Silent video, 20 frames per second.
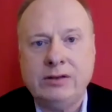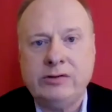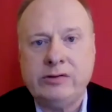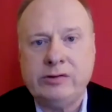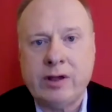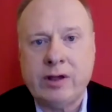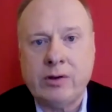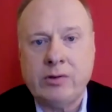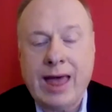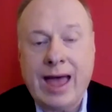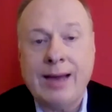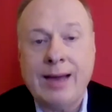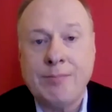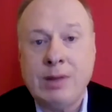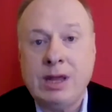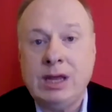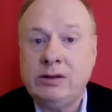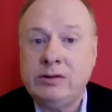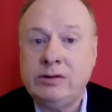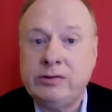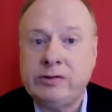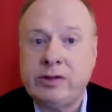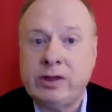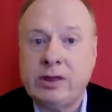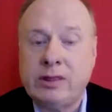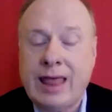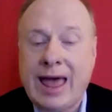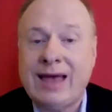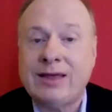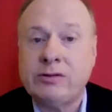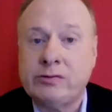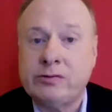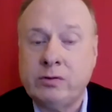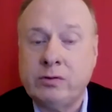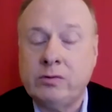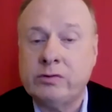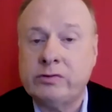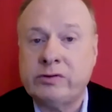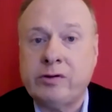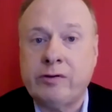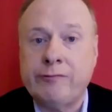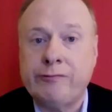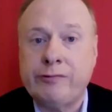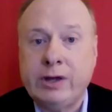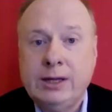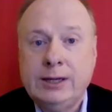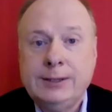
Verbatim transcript: So that means that that source of